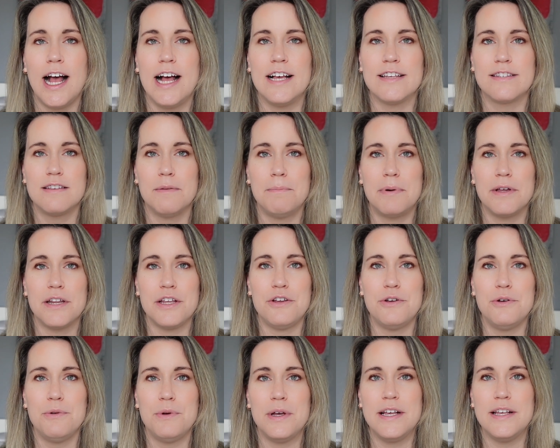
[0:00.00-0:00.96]
As
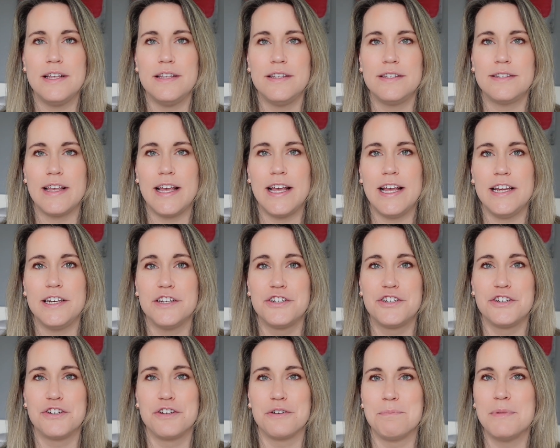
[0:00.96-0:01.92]
somebody who is a
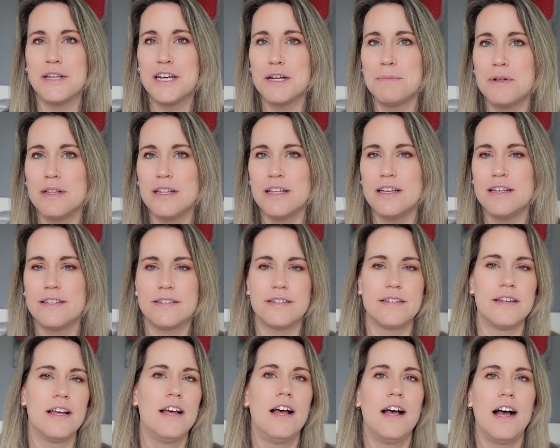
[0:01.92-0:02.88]
digital
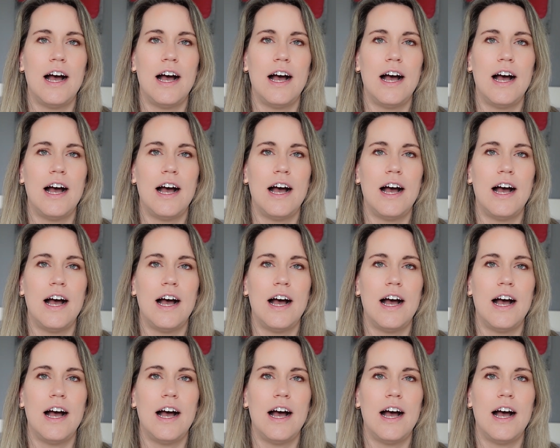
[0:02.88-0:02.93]
minimalist,